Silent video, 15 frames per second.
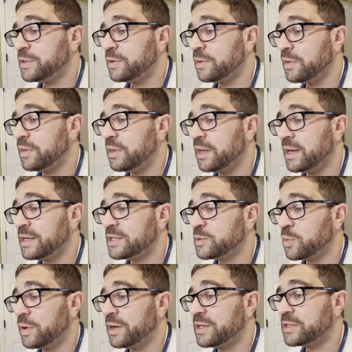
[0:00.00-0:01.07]
This one
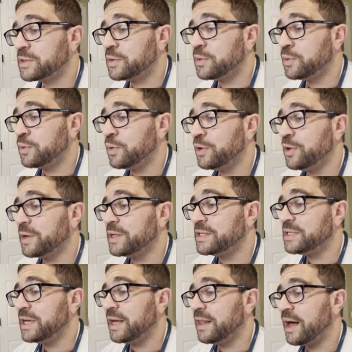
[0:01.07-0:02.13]
is cool. You can see on the
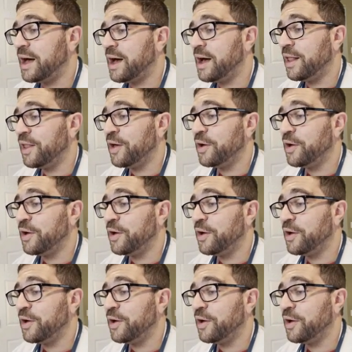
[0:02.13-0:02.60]
holo,